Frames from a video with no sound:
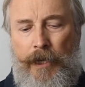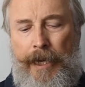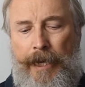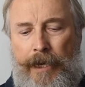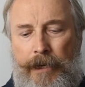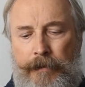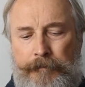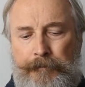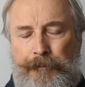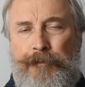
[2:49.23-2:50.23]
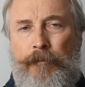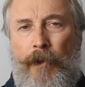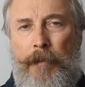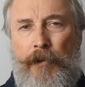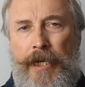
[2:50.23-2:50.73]
And
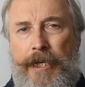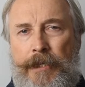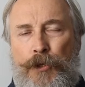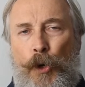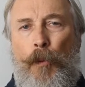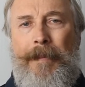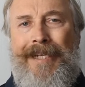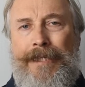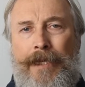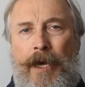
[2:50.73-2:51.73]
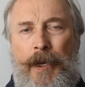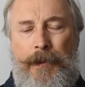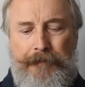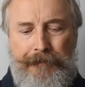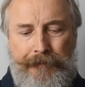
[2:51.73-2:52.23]
number 8 is opening line.